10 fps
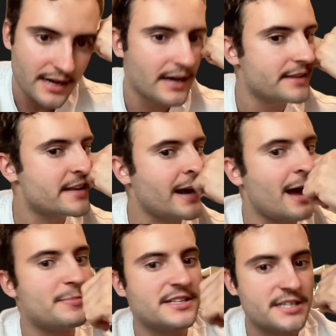that
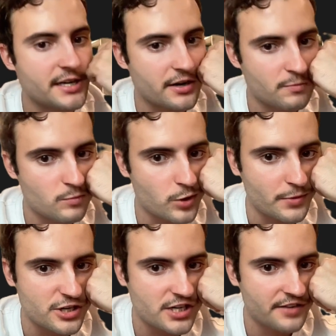happens here, where
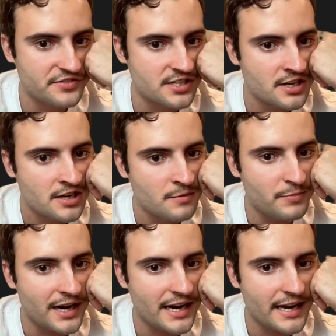we shift
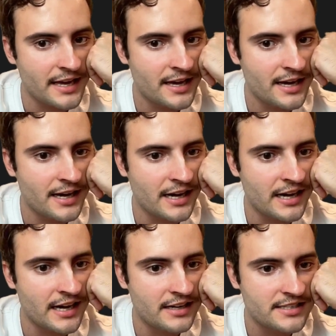by
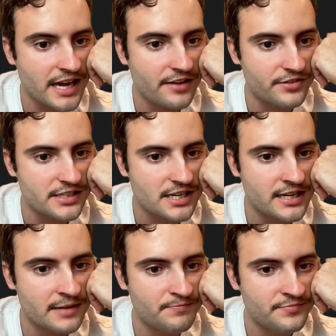a day every
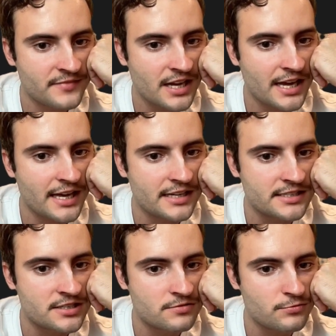time,
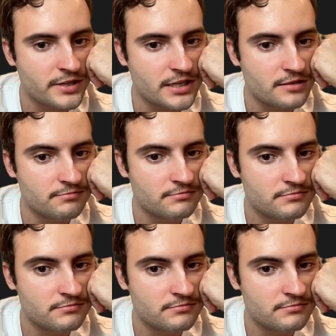and we